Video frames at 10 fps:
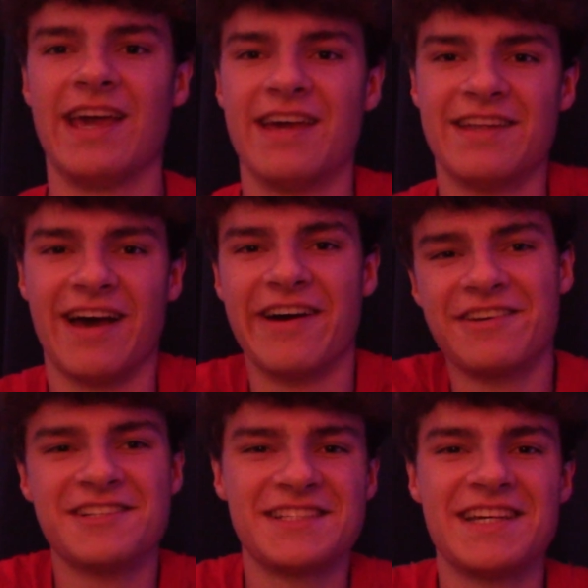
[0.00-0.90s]
And I
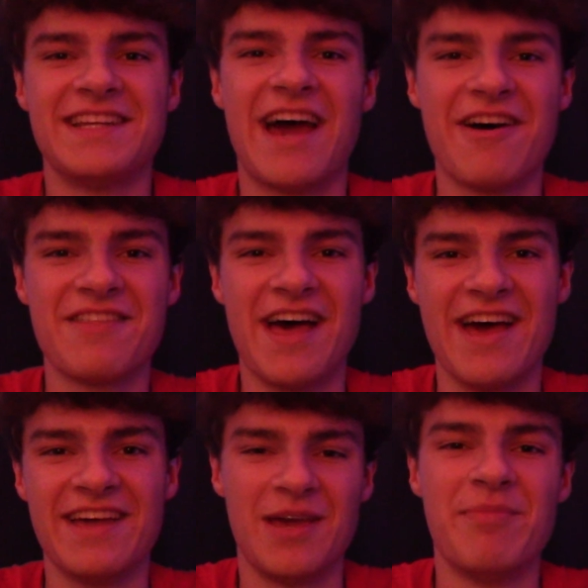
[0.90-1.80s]
understand now
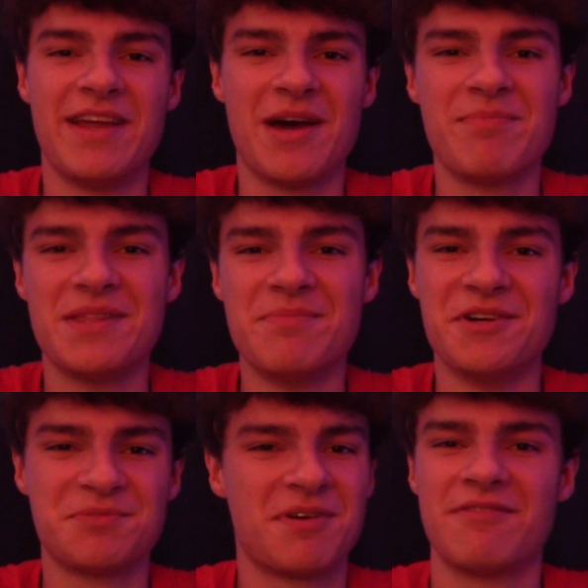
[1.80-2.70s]
that it may not be the
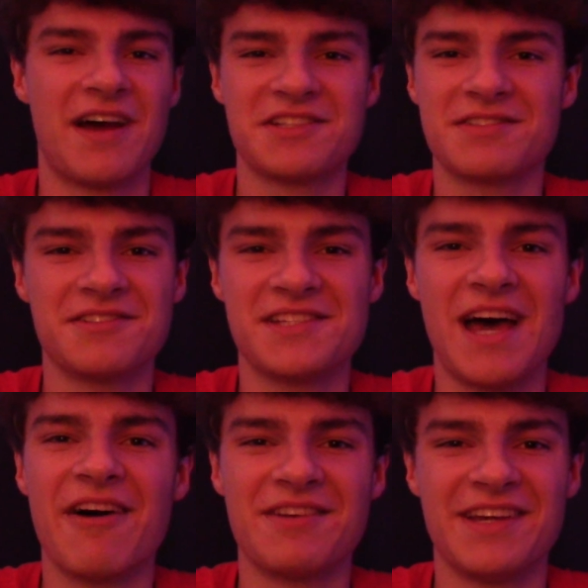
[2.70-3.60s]
most professional
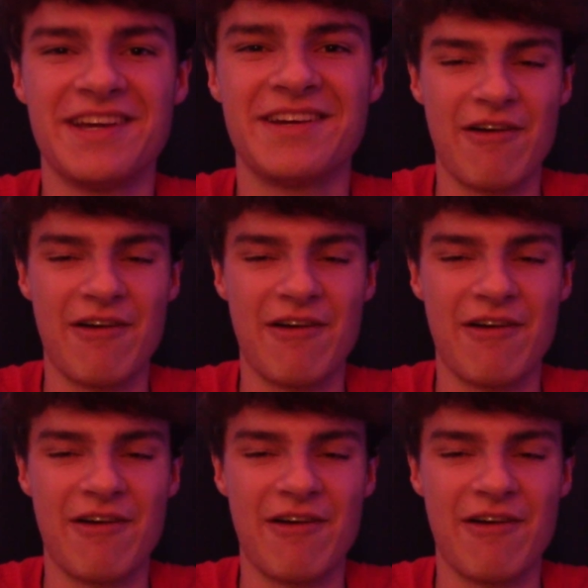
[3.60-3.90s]
sounding.